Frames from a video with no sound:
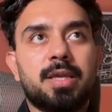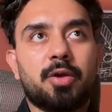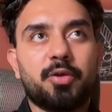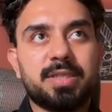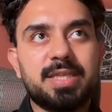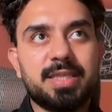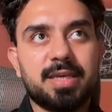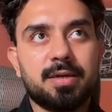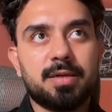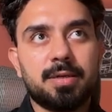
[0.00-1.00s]
Now you can see
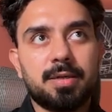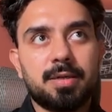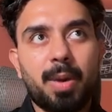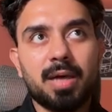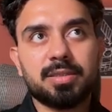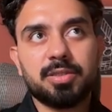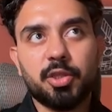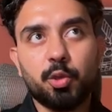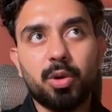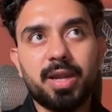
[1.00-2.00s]
the path,
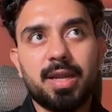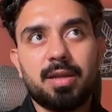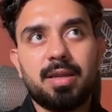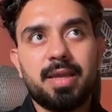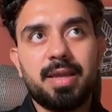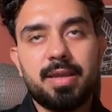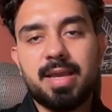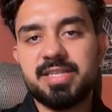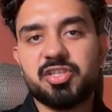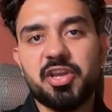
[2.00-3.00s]
the URL
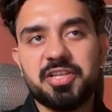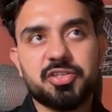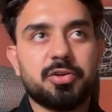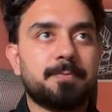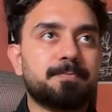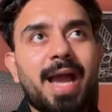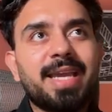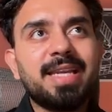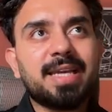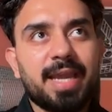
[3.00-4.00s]
has changed. I
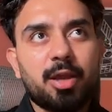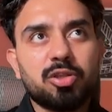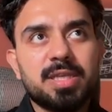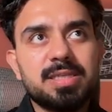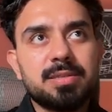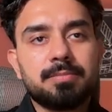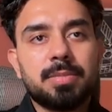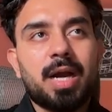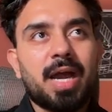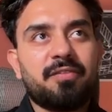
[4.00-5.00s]
can click on this.
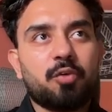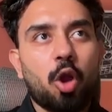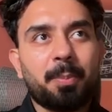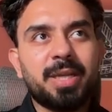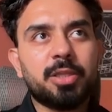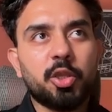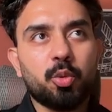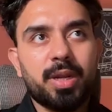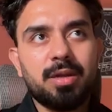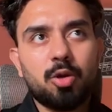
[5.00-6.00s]
I've copied the
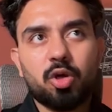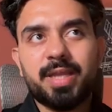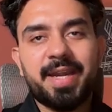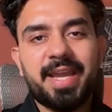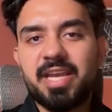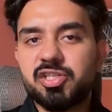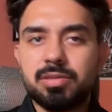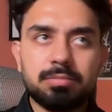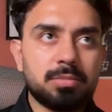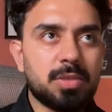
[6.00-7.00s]
URL.
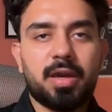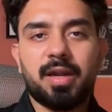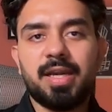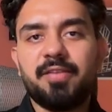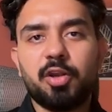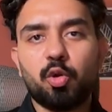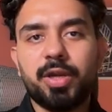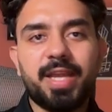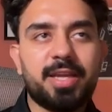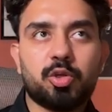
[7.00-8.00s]
Authentication. Currently we
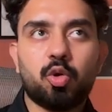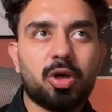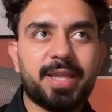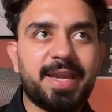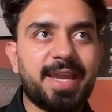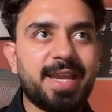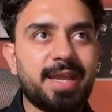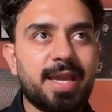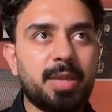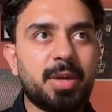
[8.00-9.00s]
don't need to
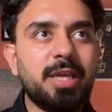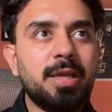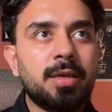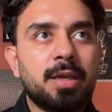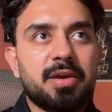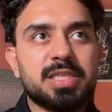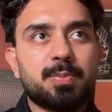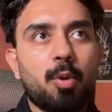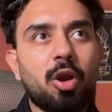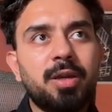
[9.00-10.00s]
authenticate anybody.
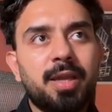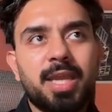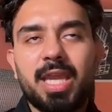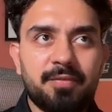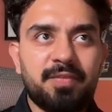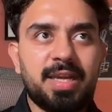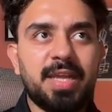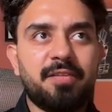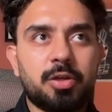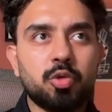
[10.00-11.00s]
Respond. We'll
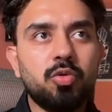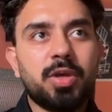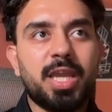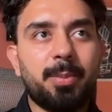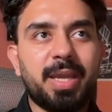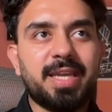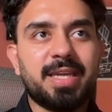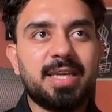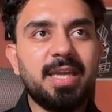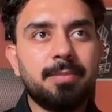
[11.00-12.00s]
leave it to
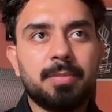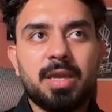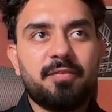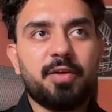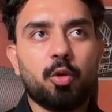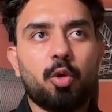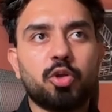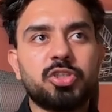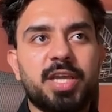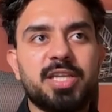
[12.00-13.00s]
immediately. We don't
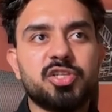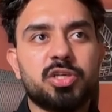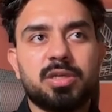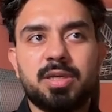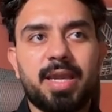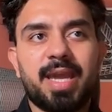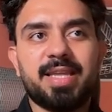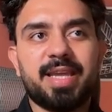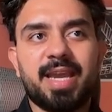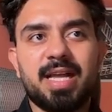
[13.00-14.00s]
want to change
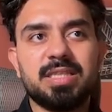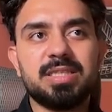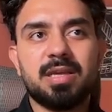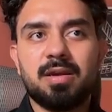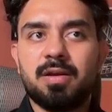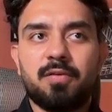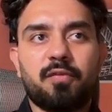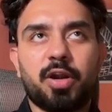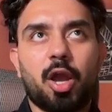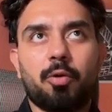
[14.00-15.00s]
anything else
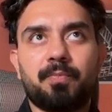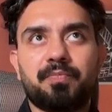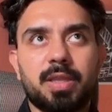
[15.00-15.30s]
for now.